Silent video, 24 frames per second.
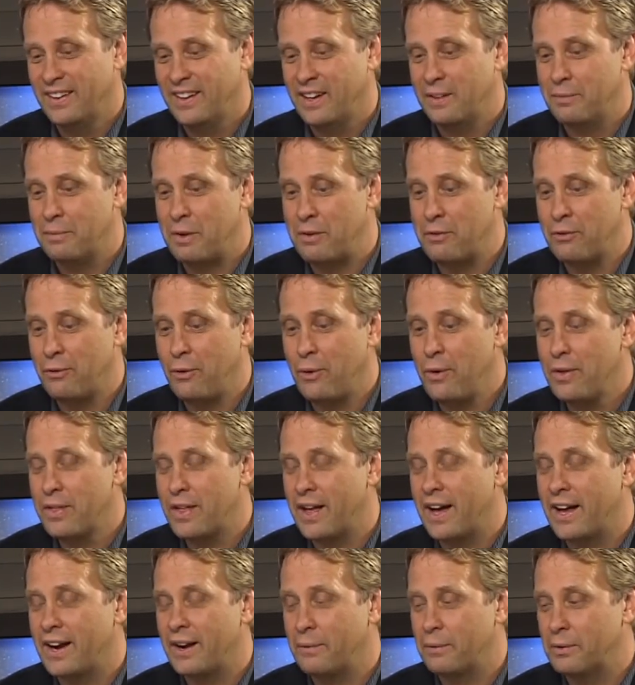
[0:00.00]
And before
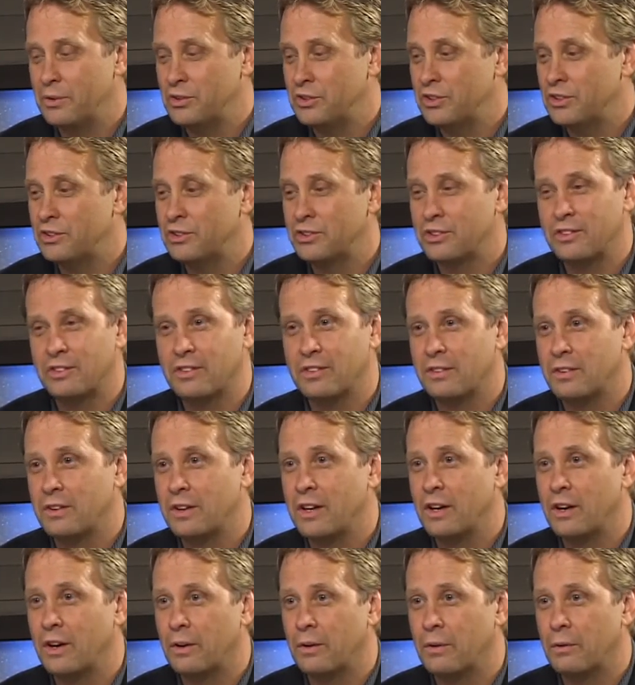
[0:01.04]
that, it was just,
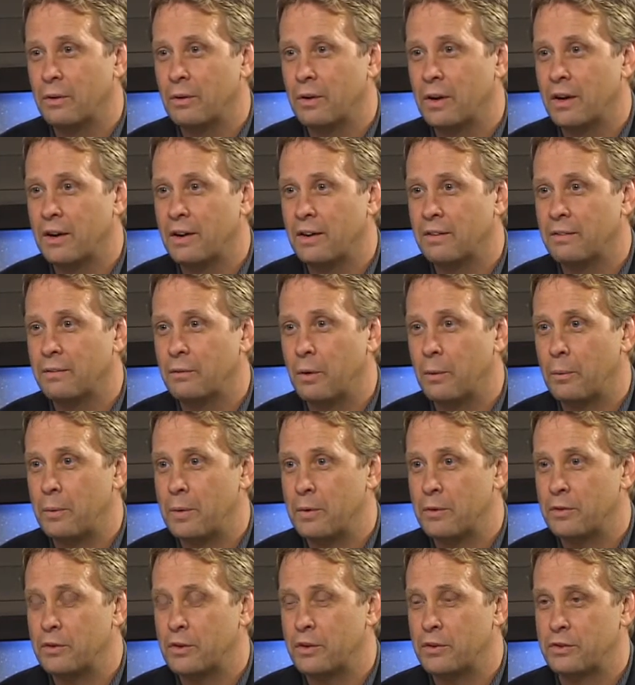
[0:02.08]
what we
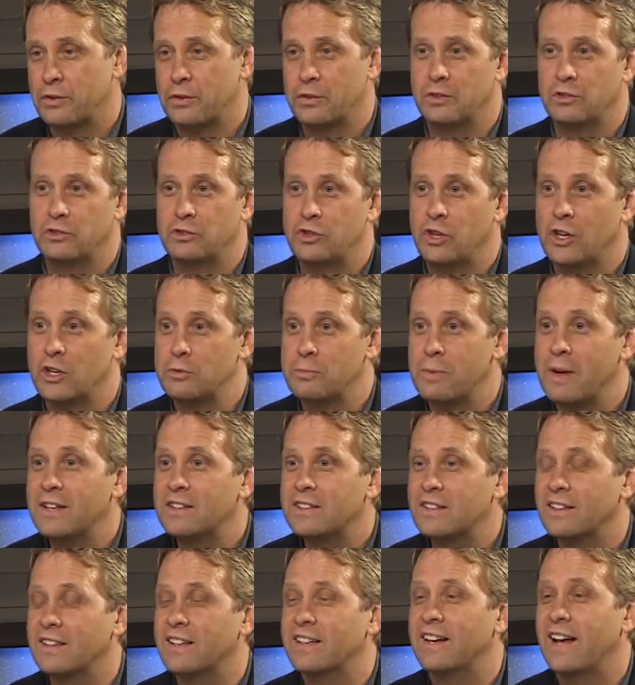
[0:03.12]
refer to as
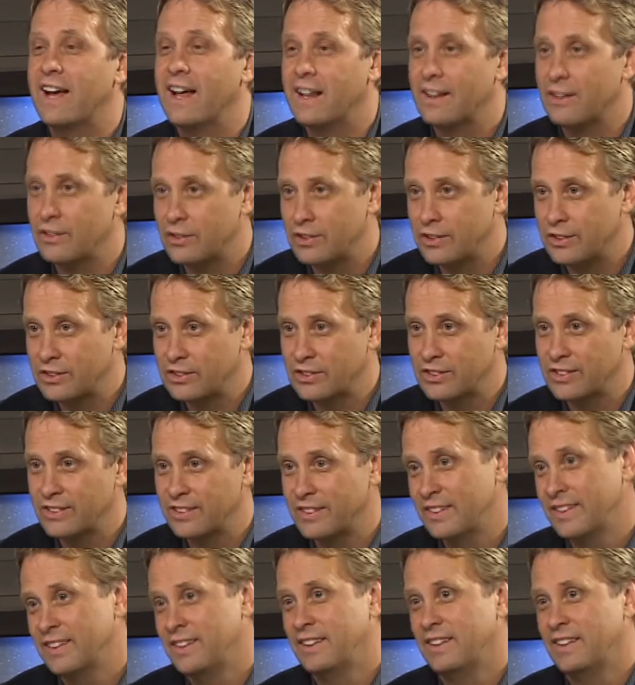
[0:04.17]
judgmental analysis,
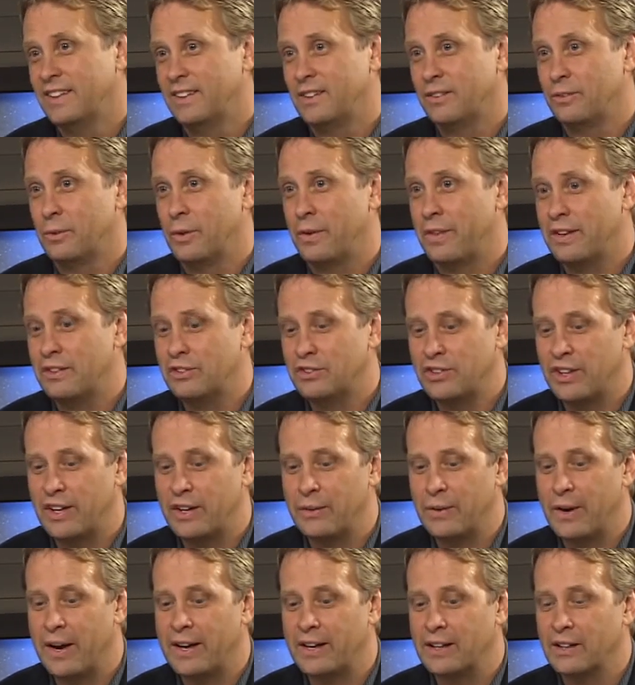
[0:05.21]
where they sat
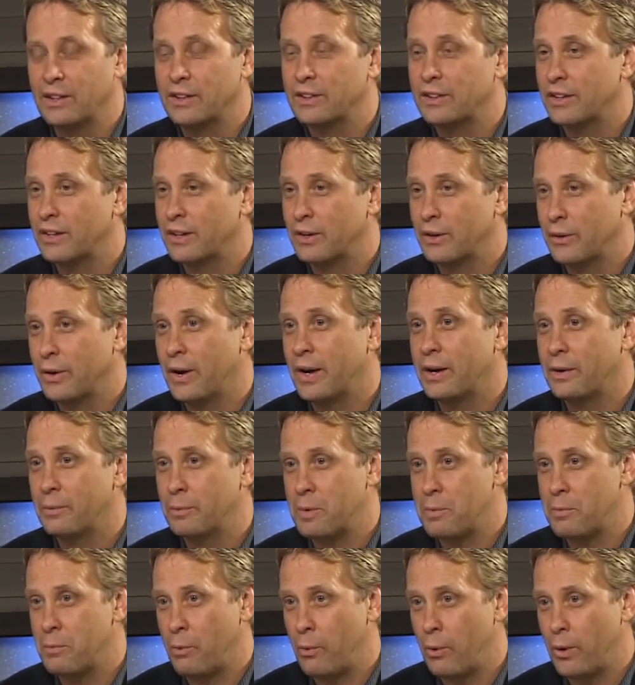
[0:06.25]
around and looked at a credit
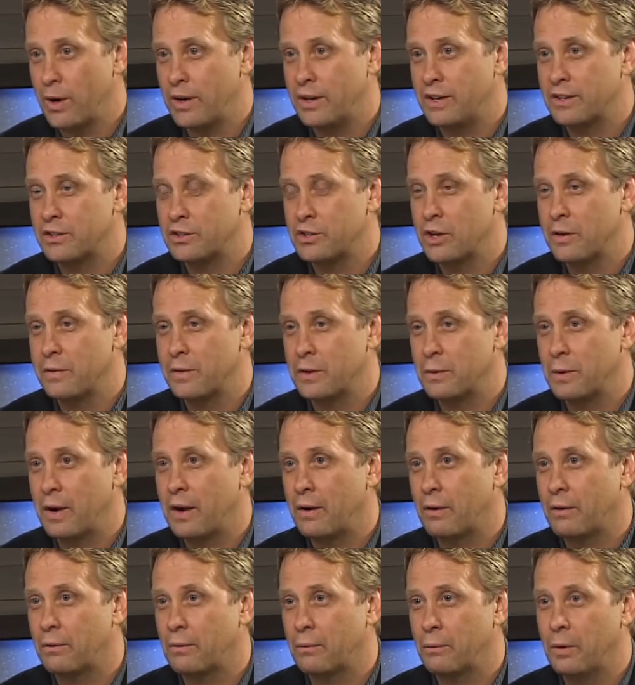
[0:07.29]
report and determined
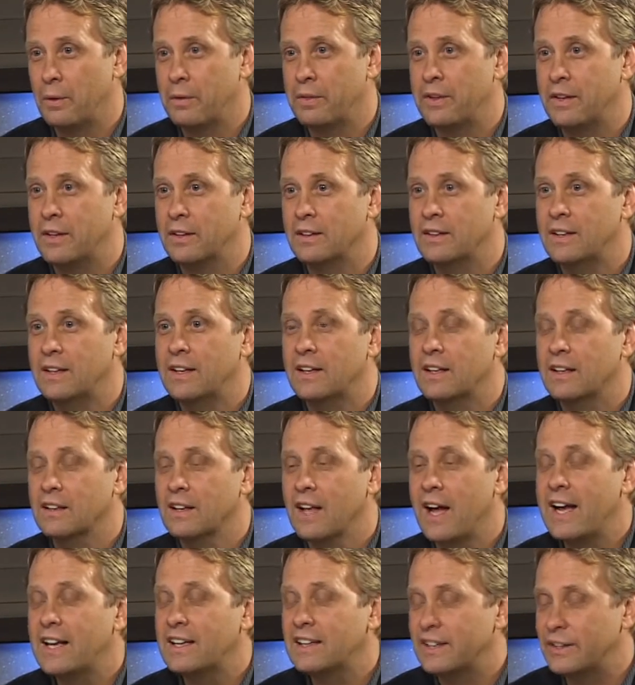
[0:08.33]
what the
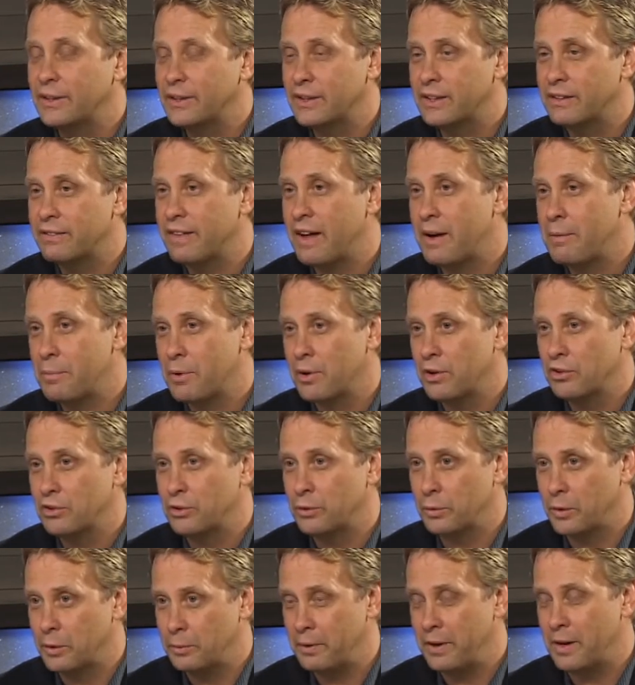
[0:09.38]
likelihood of that
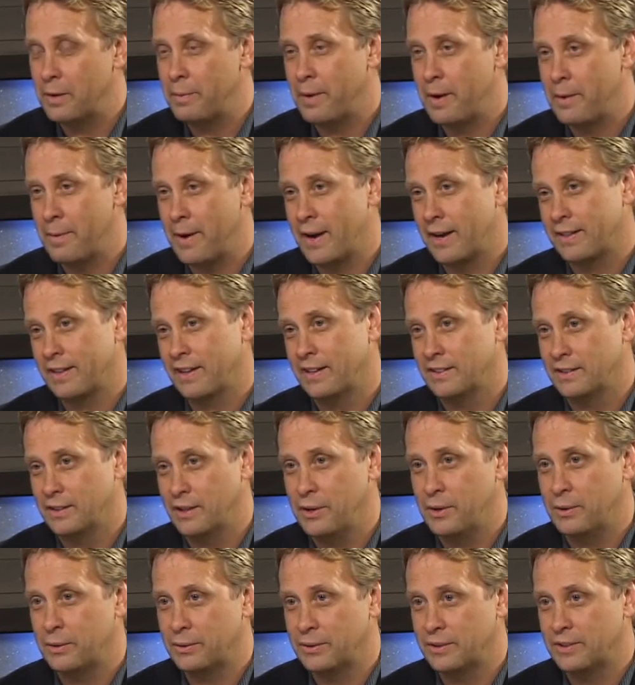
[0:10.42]
person would be to pay back that
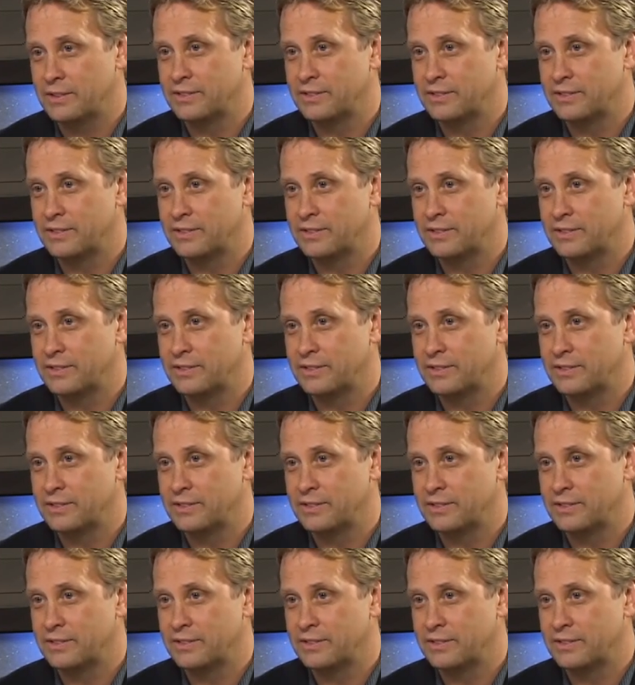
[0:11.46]
loan.